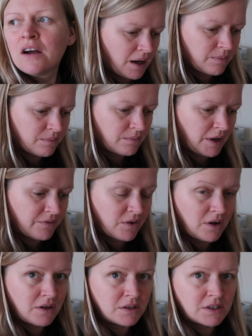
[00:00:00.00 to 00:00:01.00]
Um, I've
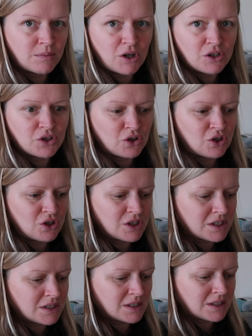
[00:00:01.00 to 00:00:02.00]
got a tomato
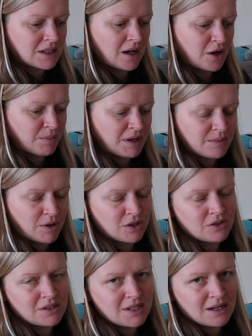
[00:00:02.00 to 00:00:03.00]
sauce, a homemade
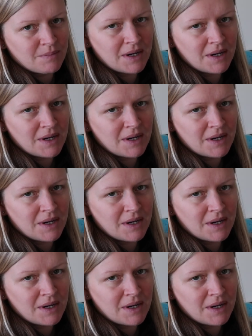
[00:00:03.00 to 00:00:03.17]
tomato sauce that